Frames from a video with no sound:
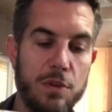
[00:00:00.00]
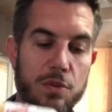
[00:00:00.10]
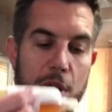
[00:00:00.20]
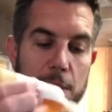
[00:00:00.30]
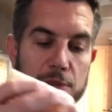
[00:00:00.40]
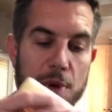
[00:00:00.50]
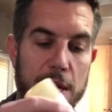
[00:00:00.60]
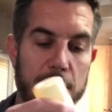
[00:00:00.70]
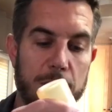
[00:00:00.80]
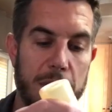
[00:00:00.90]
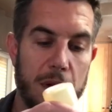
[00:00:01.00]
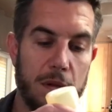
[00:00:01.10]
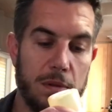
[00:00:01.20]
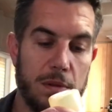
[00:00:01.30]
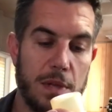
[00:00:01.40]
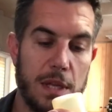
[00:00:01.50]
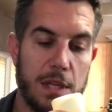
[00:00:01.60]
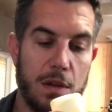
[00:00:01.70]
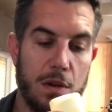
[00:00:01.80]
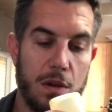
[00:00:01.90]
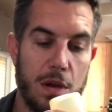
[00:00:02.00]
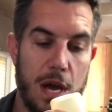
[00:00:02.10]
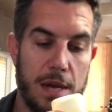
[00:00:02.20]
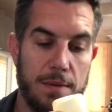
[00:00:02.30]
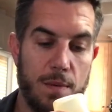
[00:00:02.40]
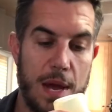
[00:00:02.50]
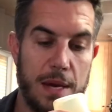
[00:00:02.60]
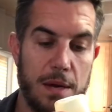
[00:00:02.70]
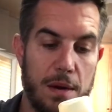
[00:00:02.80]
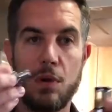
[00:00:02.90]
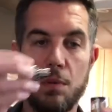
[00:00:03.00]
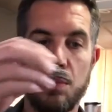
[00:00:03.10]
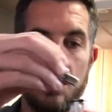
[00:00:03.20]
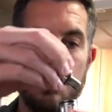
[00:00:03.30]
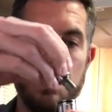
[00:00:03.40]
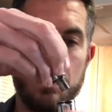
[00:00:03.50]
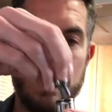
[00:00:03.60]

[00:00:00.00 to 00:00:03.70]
A few drops right in the middle to get the cotton wet. Put it